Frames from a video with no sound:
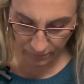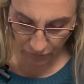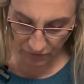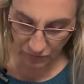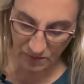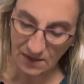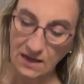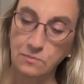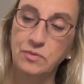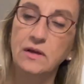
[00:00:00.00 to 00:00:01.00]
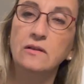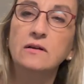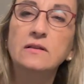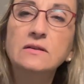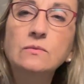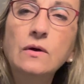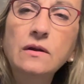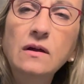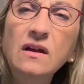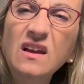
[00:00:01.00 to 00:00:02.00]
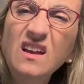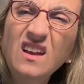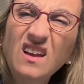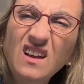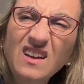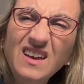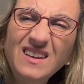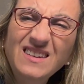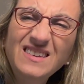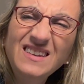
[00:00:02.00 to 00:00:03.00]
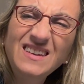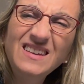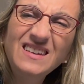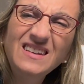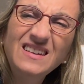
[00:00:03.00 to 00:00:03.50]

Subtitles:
This one's kind of big. Look at this one. Can you see it?